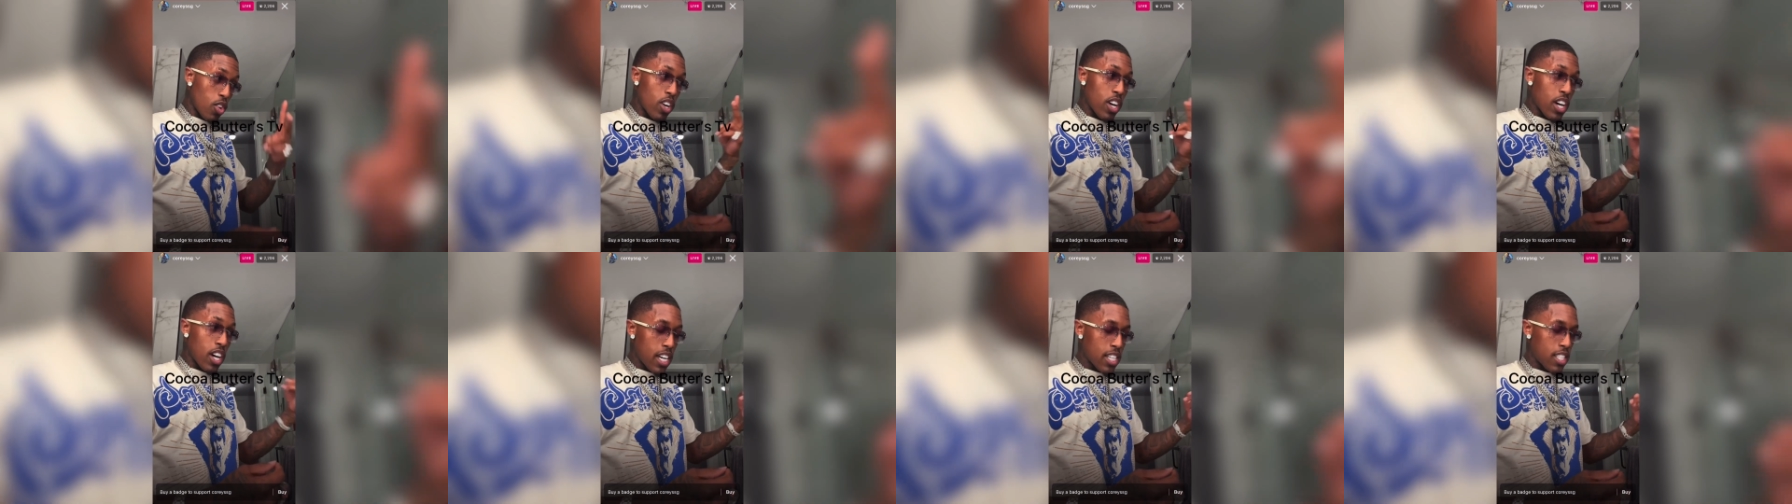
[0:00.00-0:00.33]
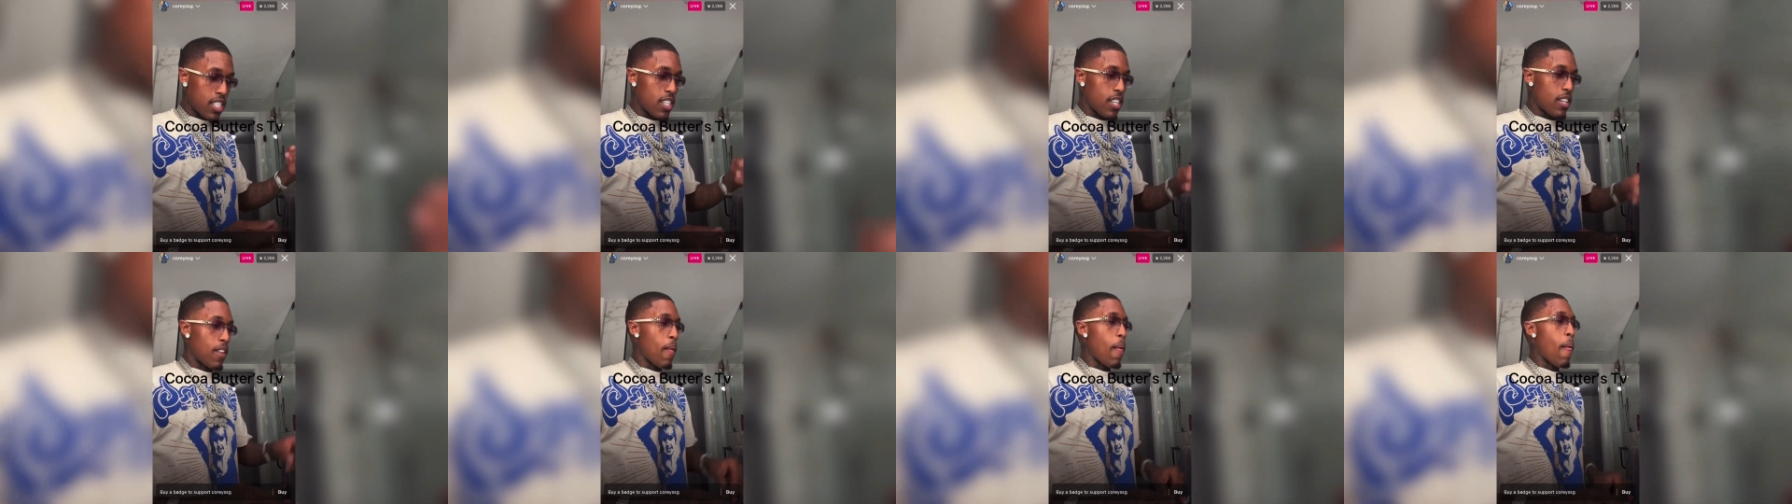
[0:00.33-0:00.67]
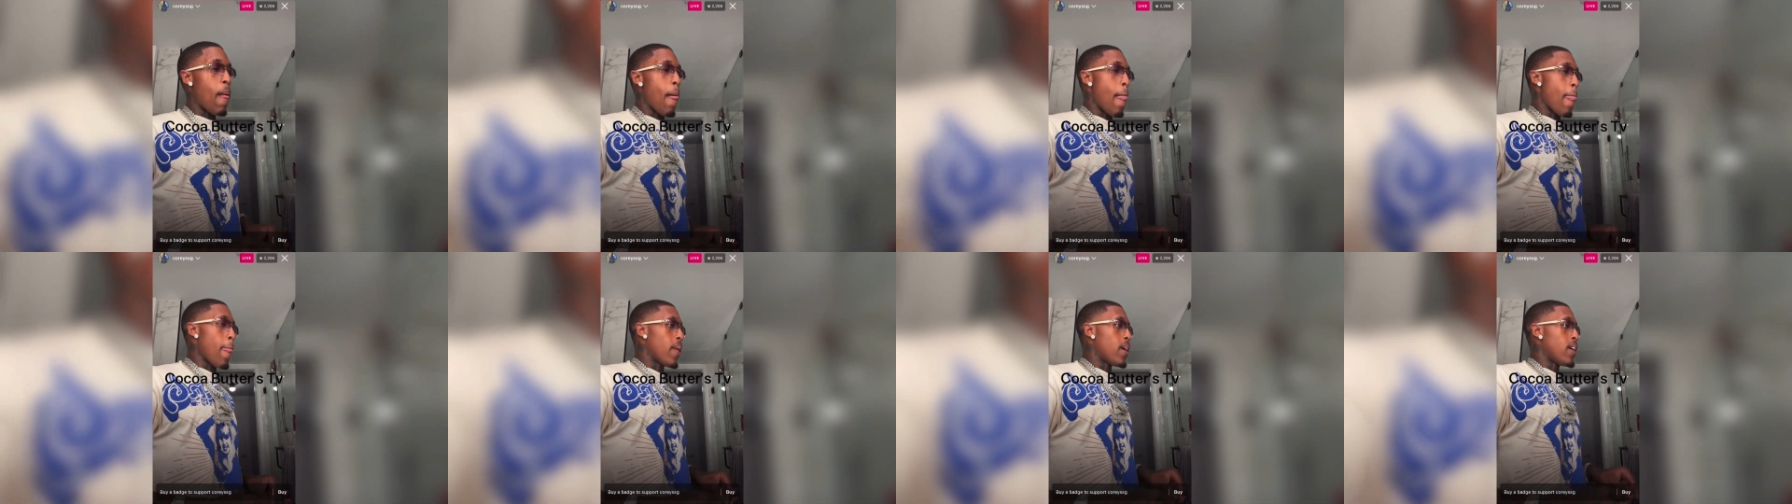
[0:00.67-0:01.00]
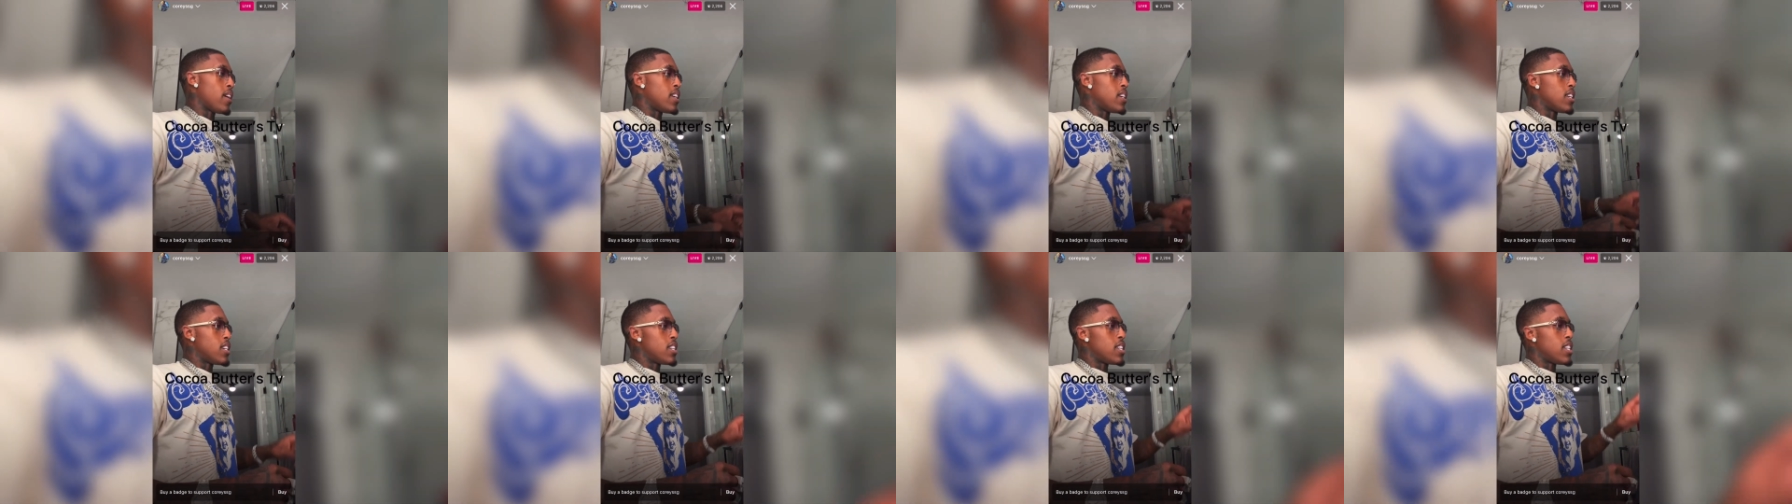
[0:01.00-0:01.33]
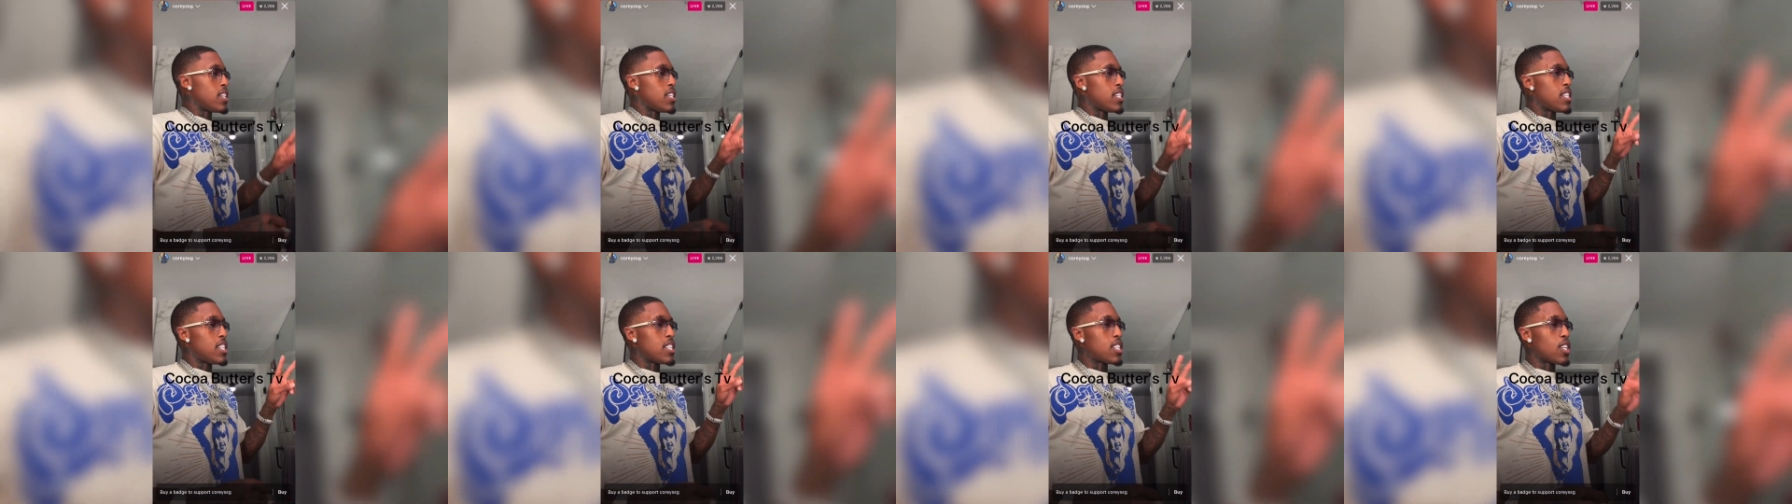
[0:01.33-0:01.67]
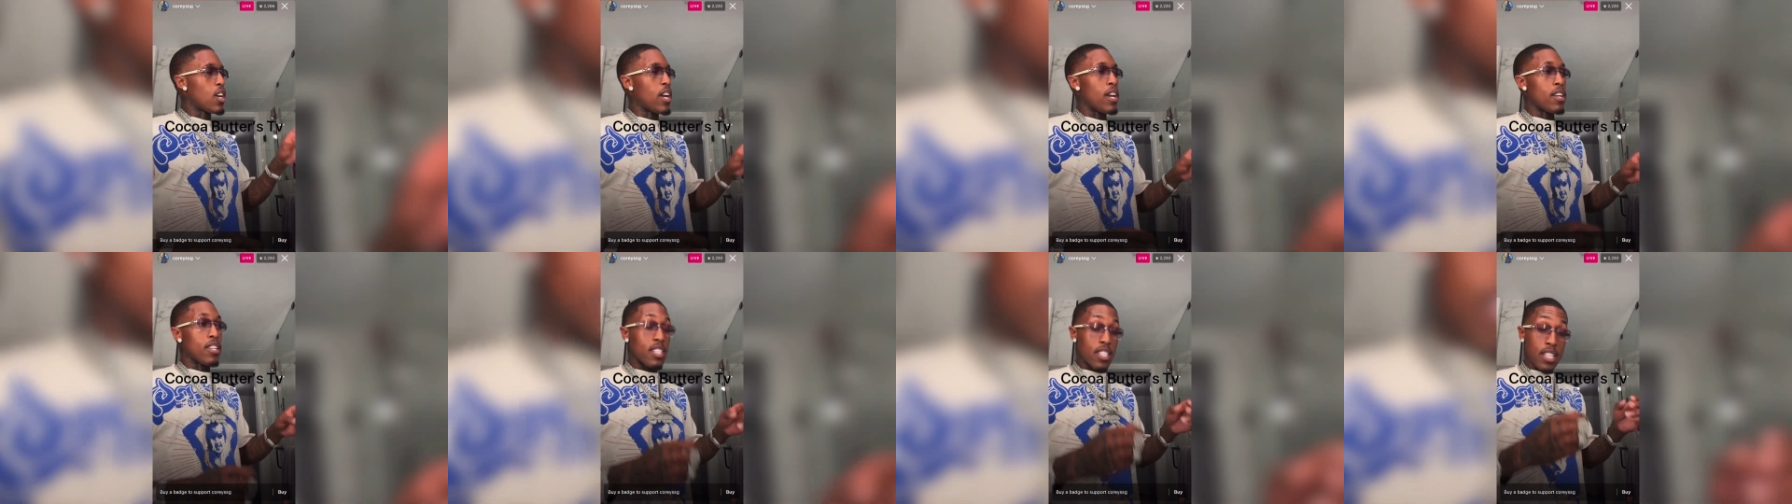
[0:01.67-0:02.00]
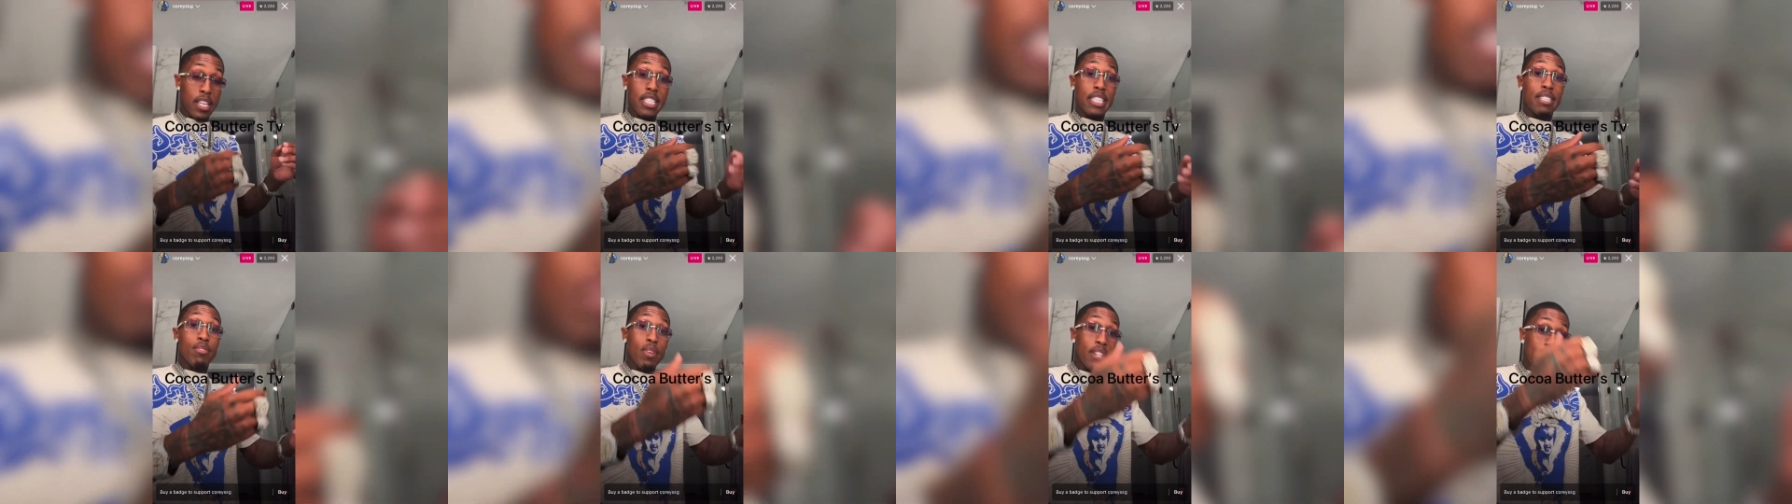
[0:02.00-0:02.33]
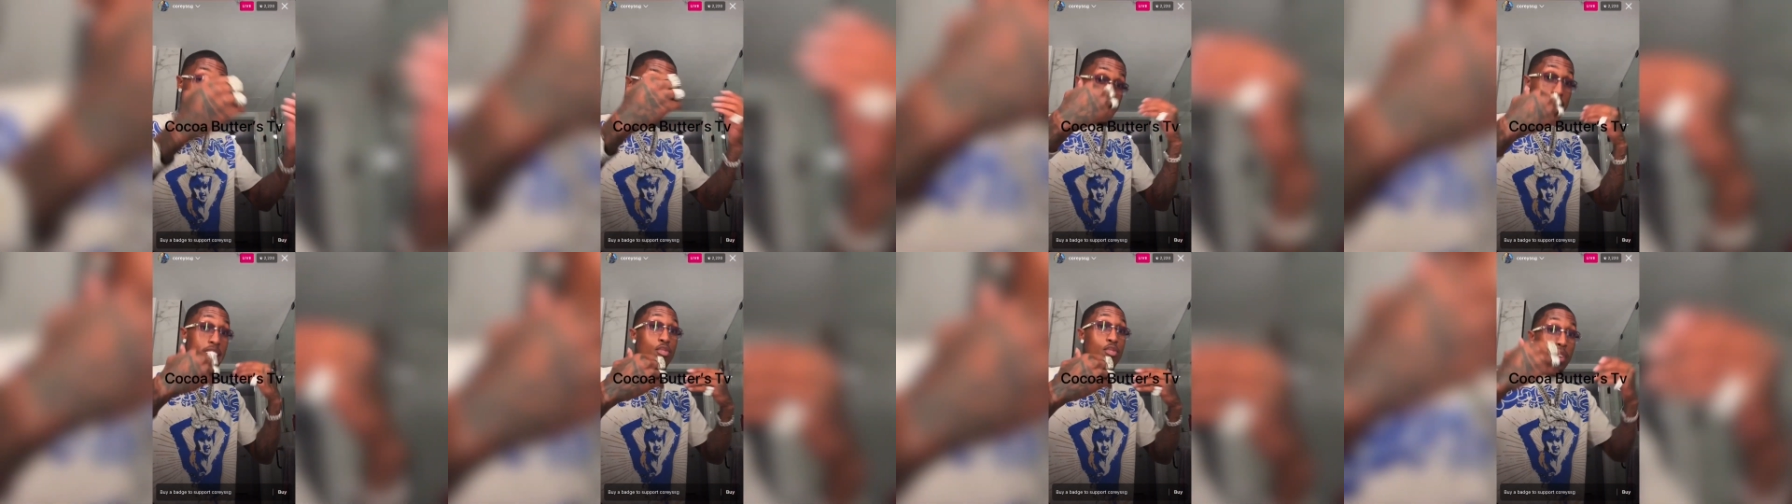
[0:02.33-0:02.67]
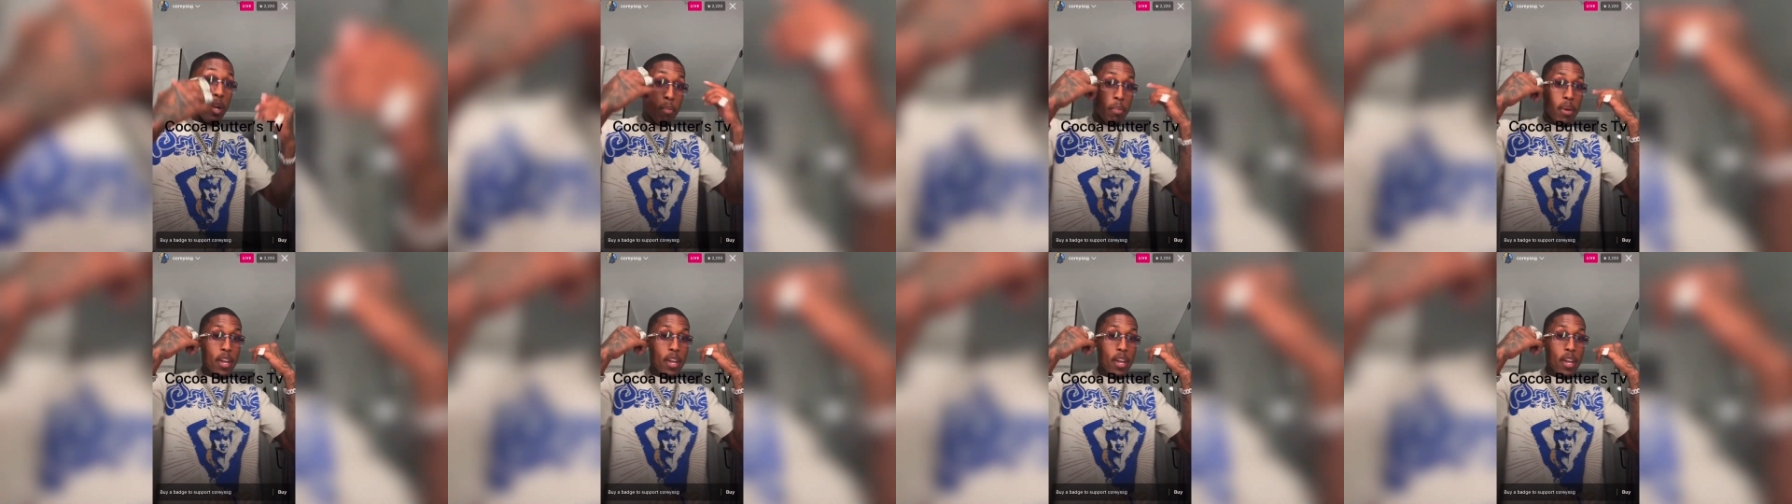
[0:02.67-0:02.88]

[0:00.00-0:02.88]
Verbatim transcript: auntie. She told this. This is what I'm hearing.